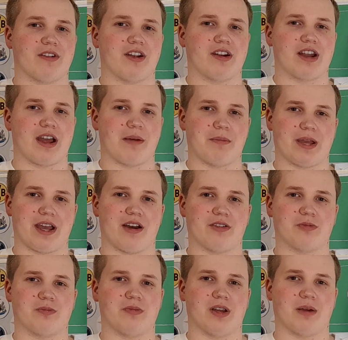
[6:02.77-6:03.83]
very happy
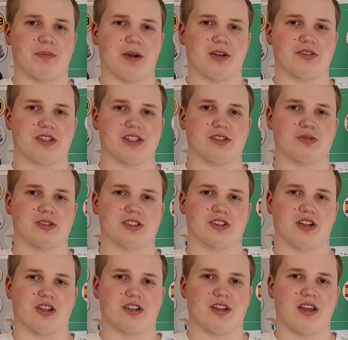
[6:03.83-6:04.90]
about this
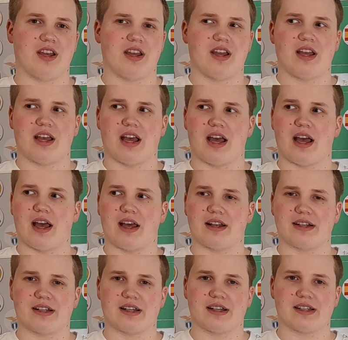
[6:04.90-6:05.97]
result.
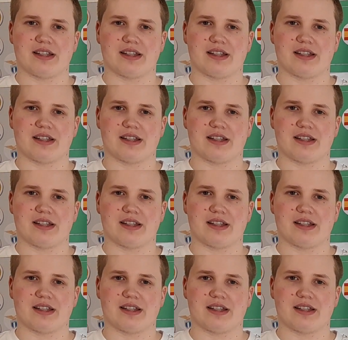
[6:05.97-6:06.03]
And